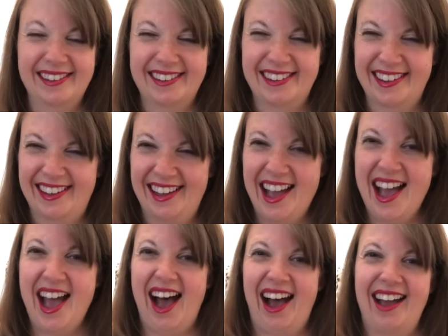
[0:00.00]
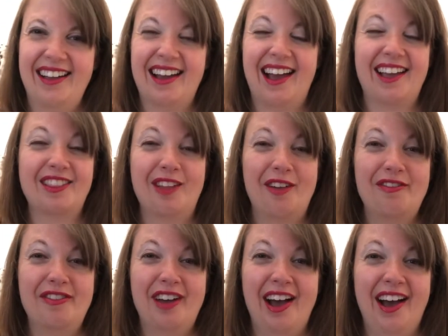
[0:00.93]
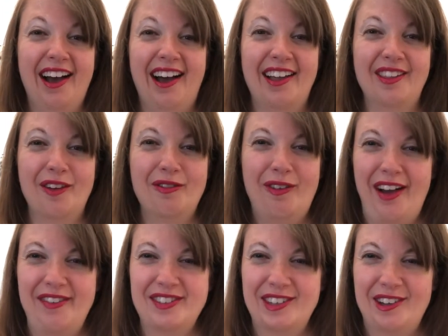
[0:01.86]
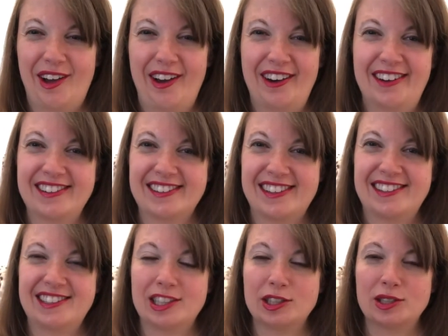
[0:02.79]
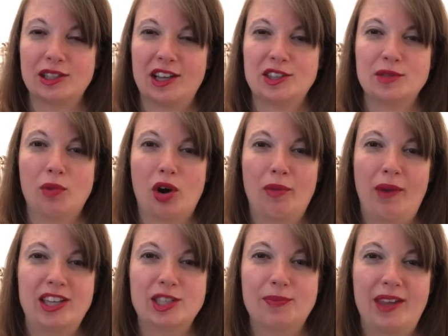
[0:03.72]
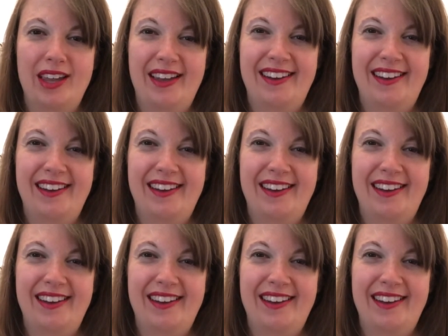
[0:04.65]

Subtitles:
I love Wives and Daughters. It's more my speed